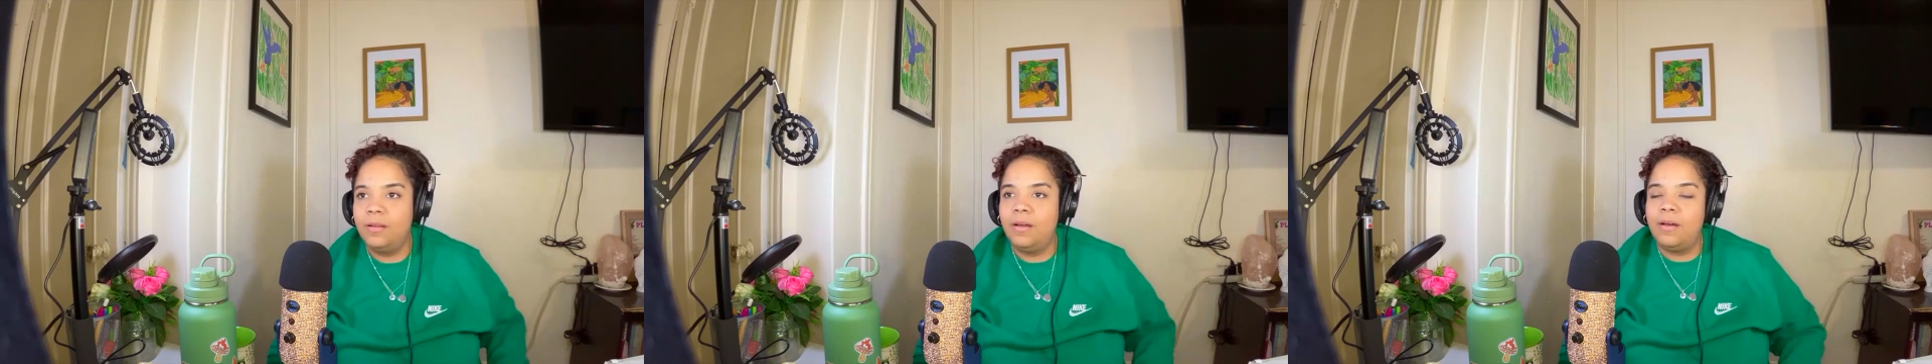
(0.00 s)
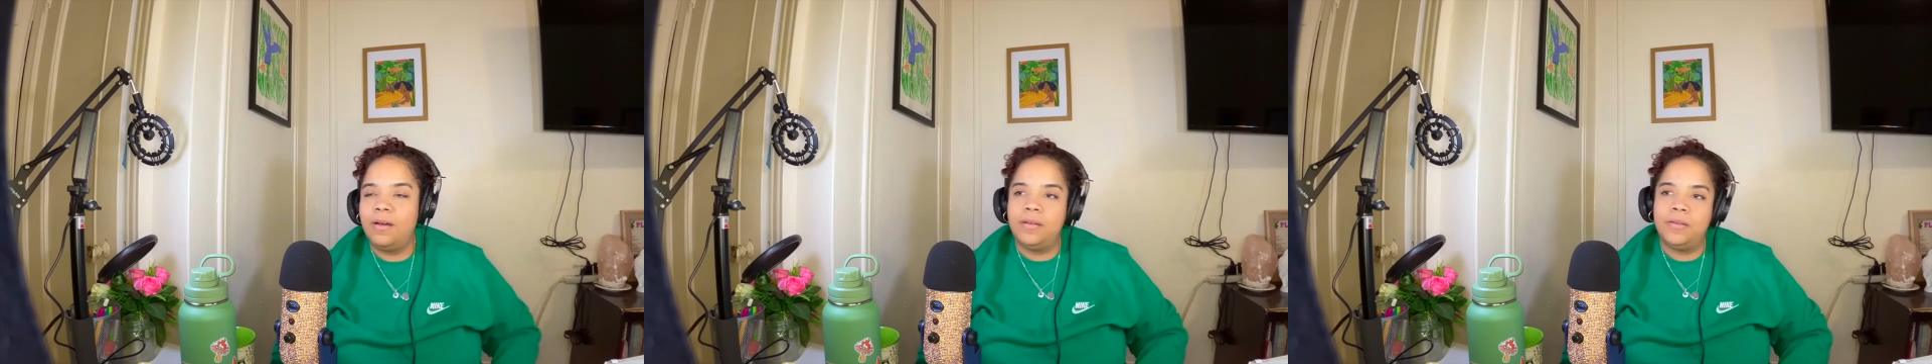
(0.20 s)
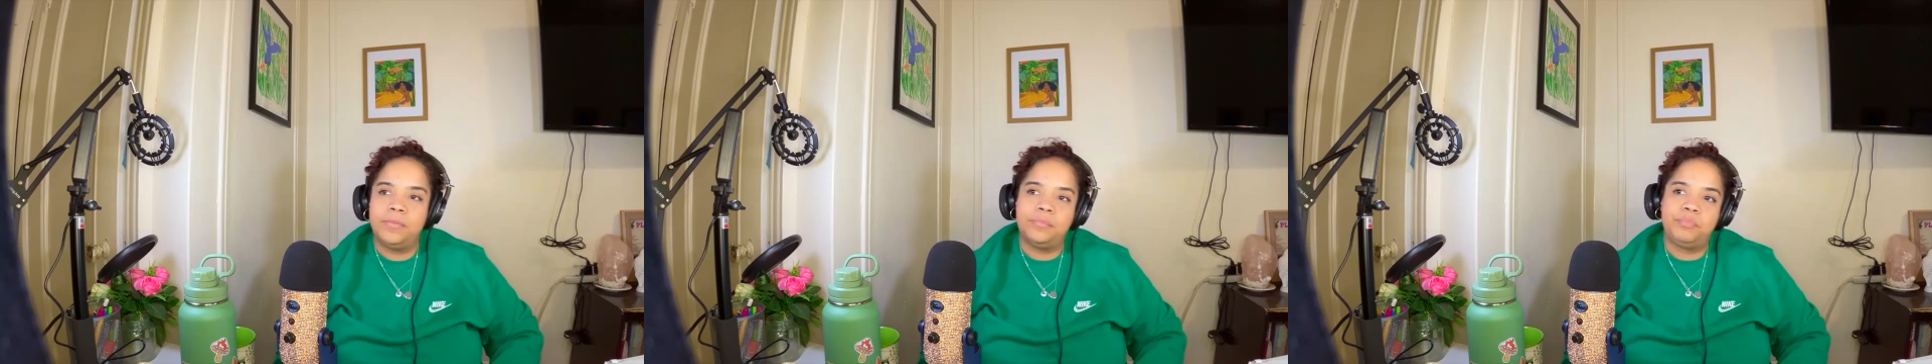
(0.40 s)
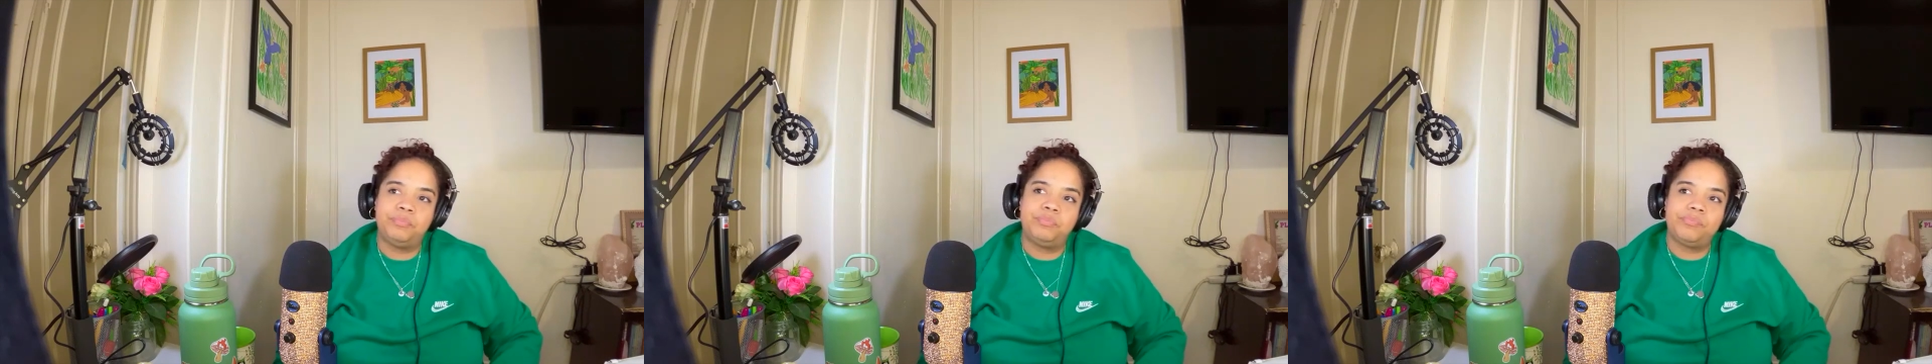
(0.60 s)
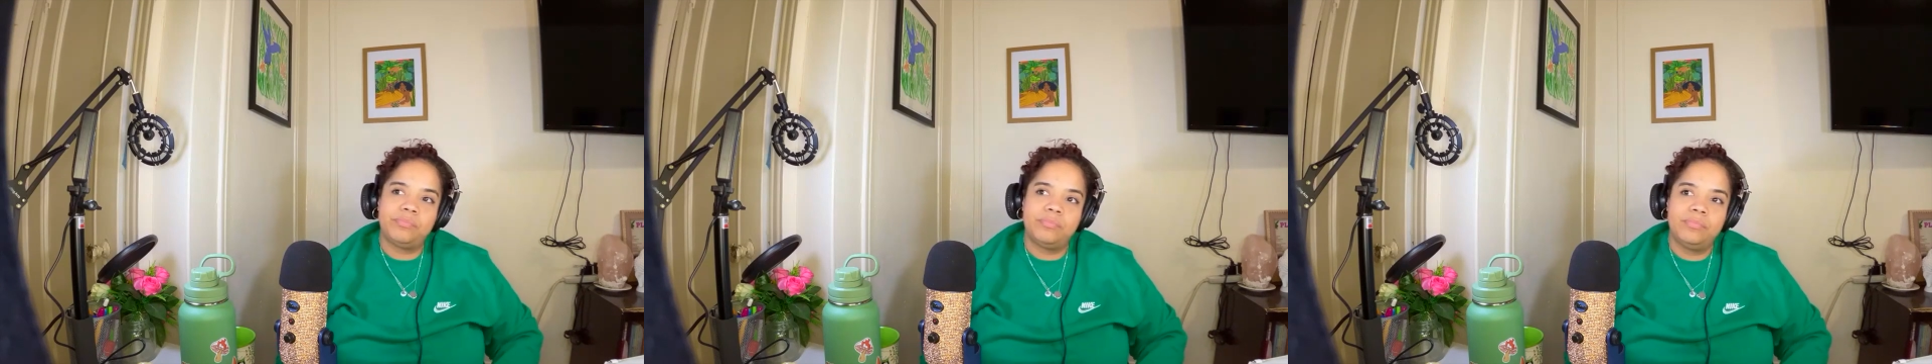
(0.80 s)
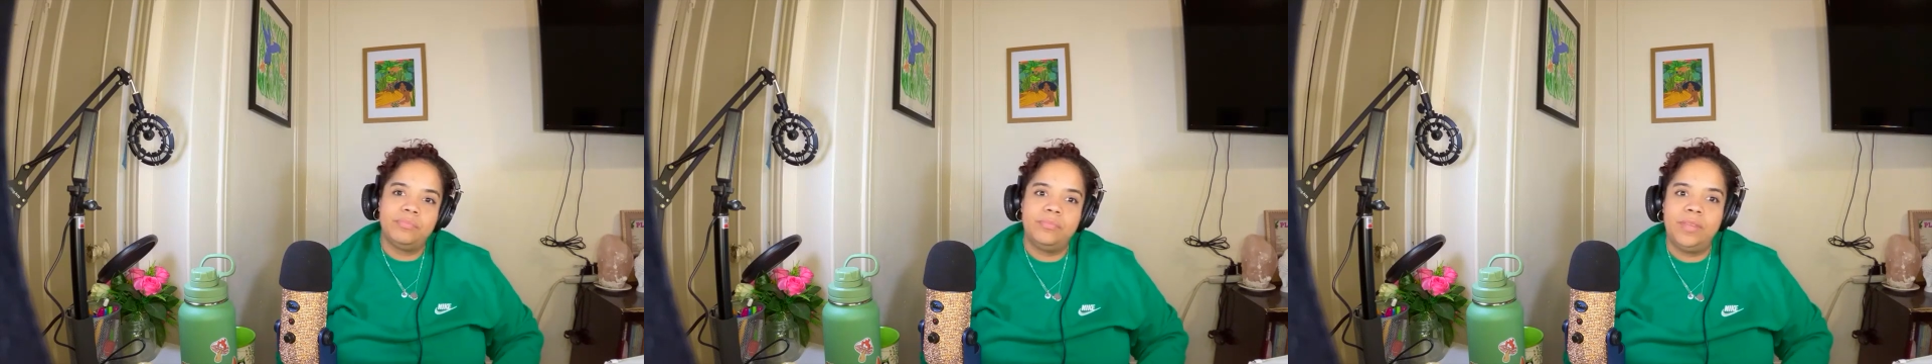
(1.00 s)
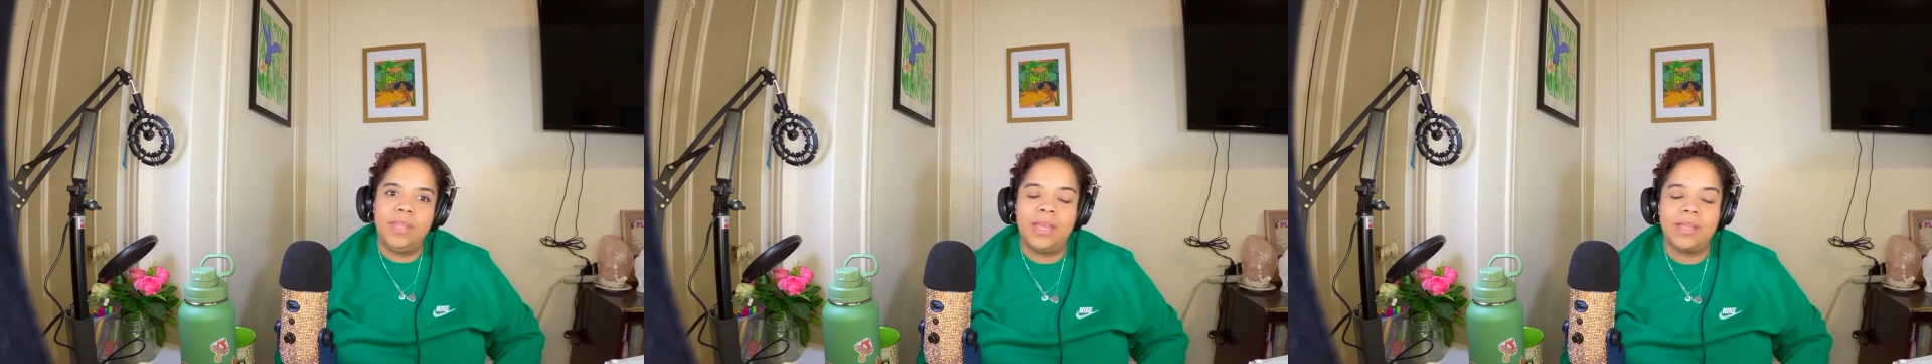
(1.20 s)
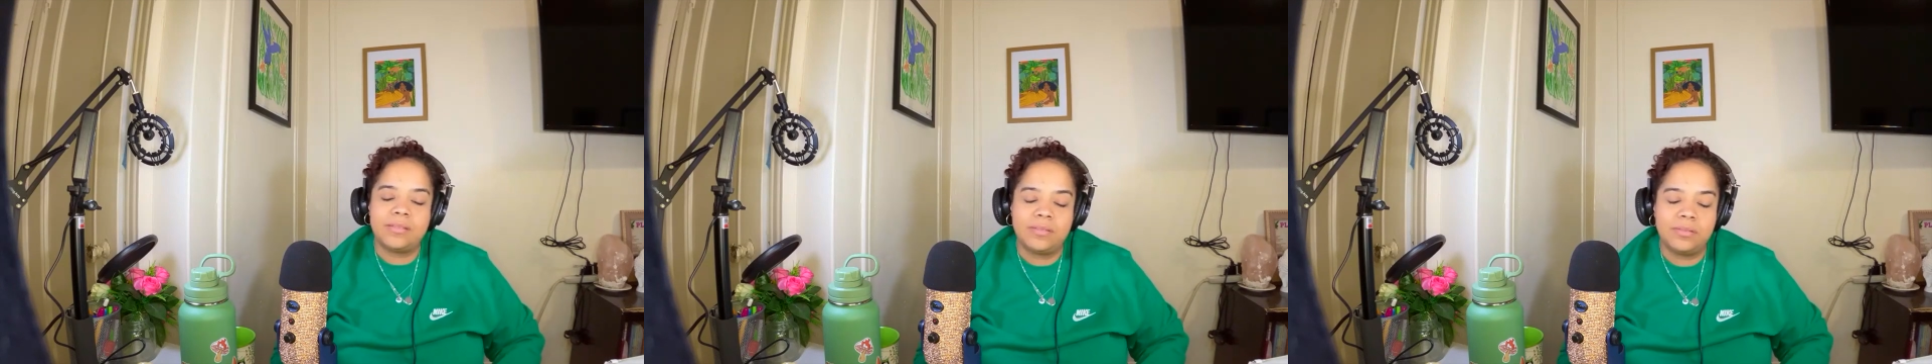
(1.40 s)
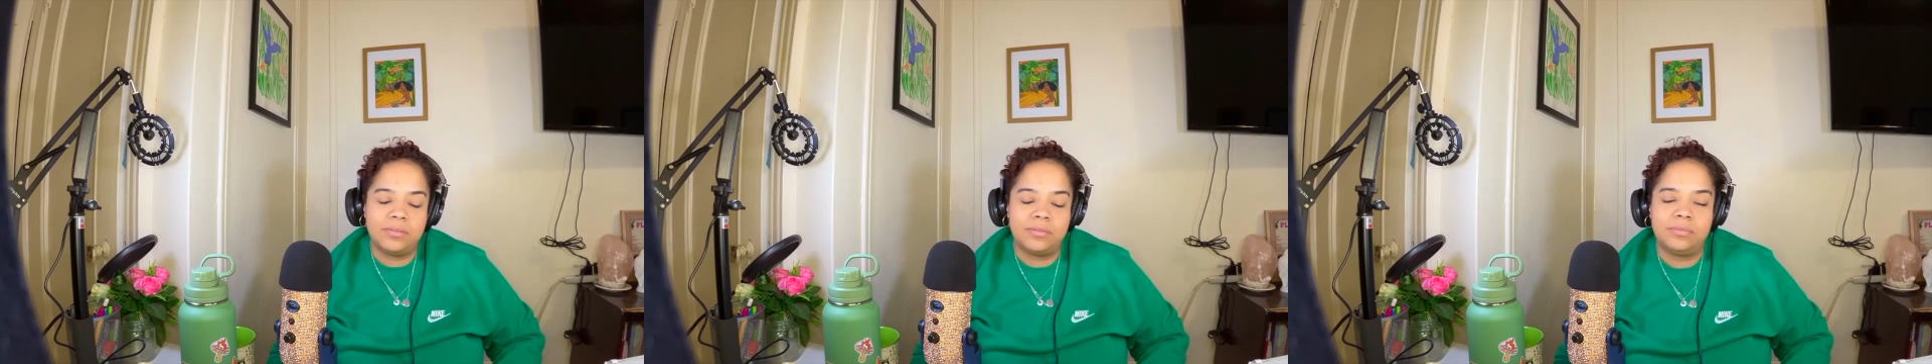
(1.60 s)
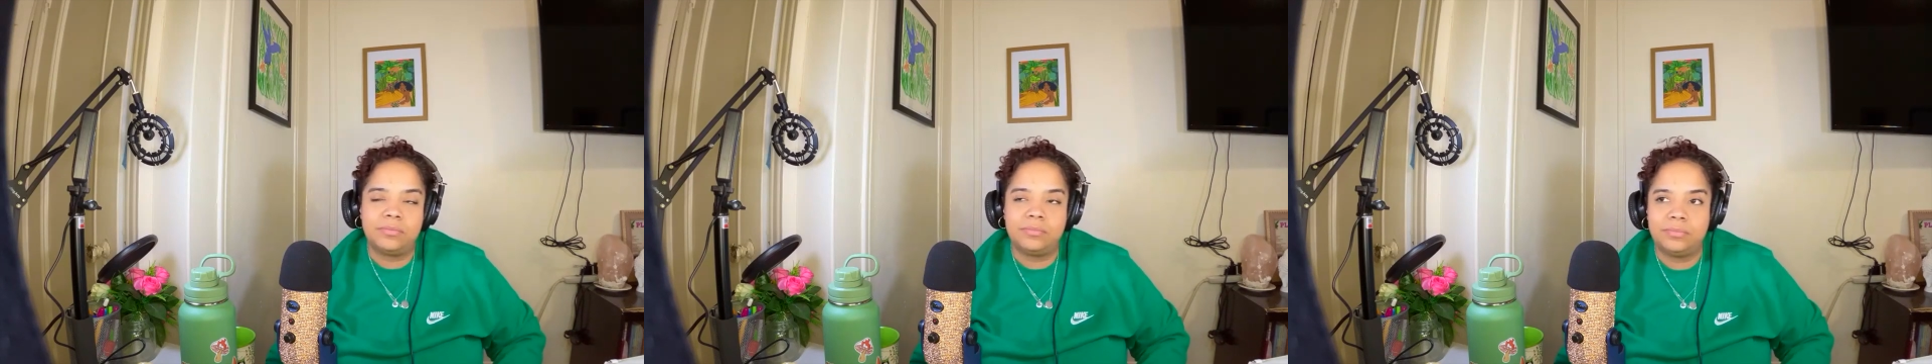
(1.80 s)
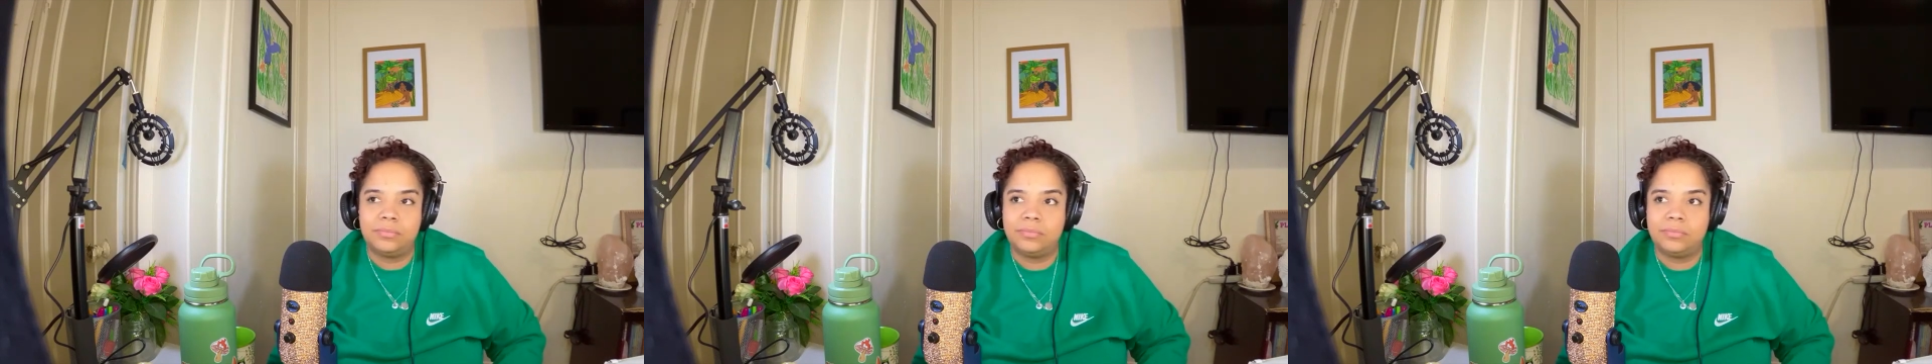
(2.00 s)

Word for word: Um, yeah, so